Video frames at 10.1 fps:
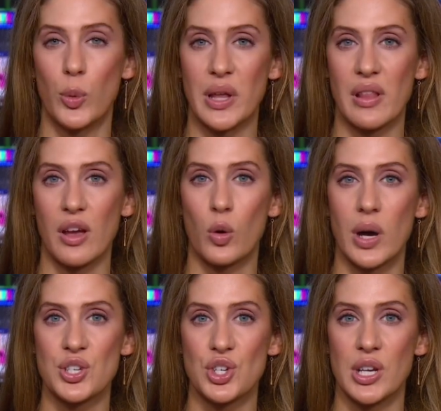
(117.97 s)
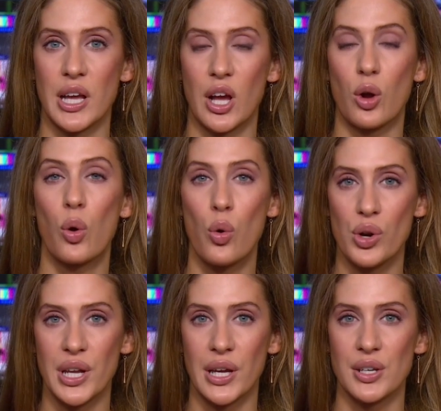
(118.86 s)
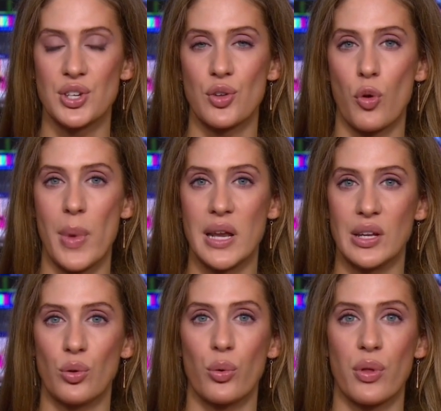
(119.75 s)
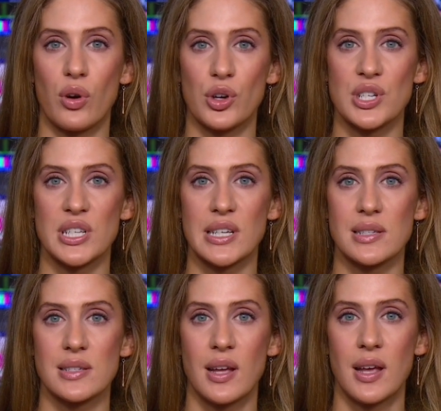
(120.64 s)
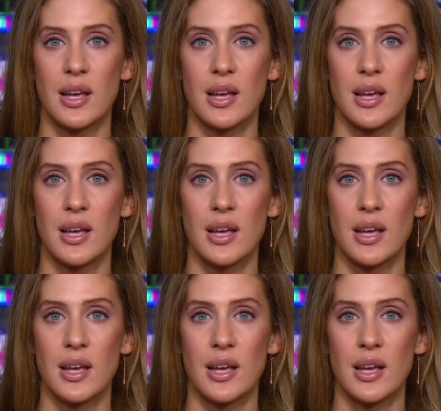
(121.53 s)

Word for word: following their questioning, according to the Romanian authorities.